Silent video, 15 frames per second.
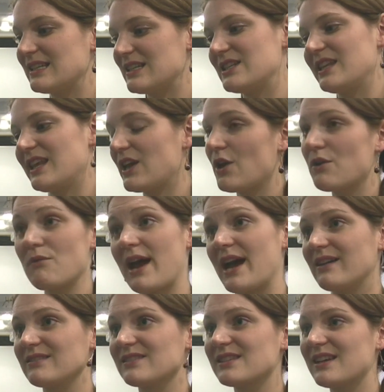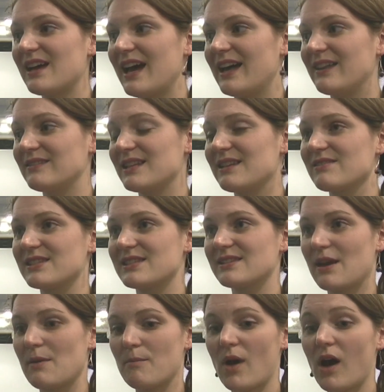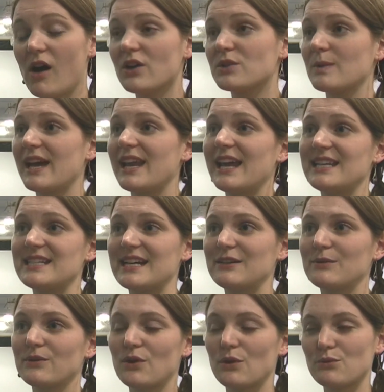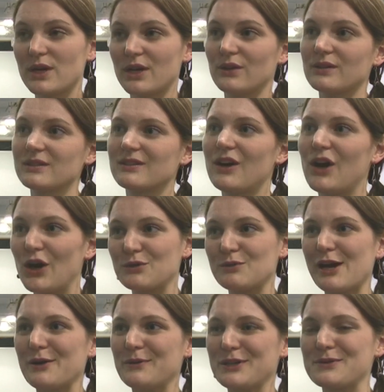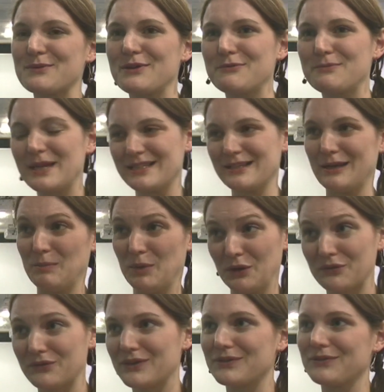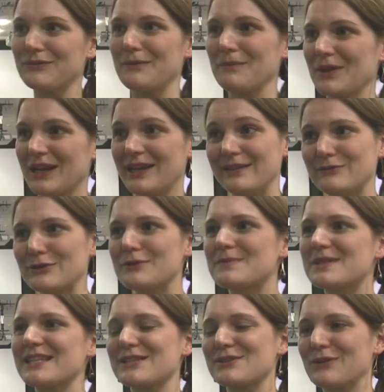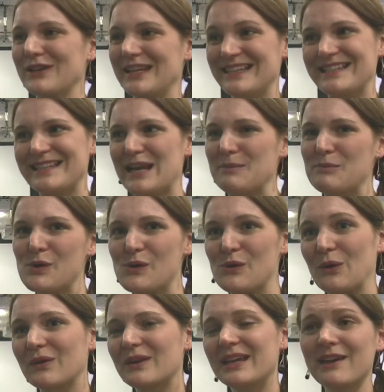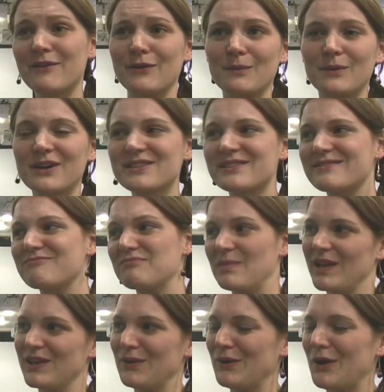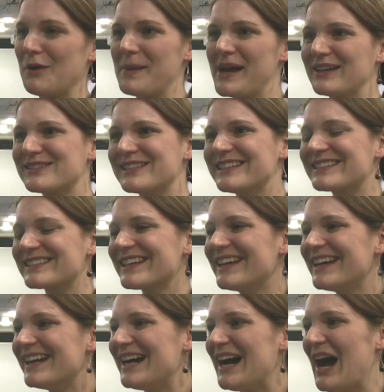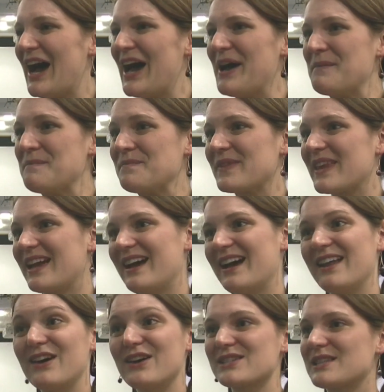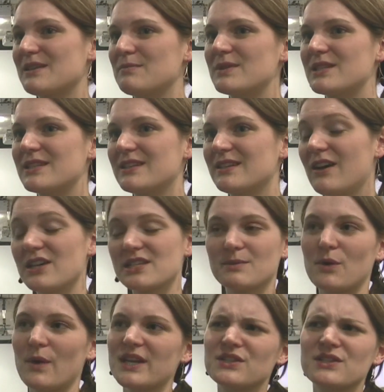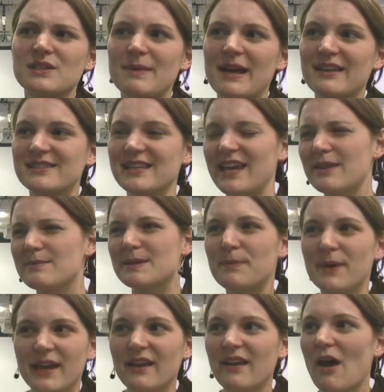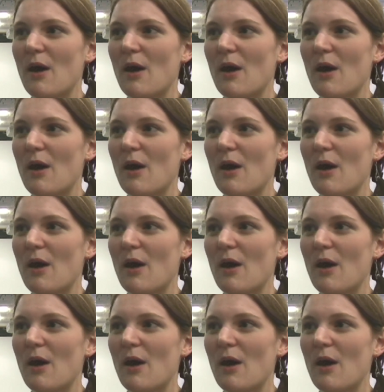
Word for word: essentially they go round and there's some hardware laid out. We've got real hardware which we've basically pilfered from the clean rooms that's not needed anymore. If it was, they don't know about it. Um, and ask them to ask them questions about it, get them to pick it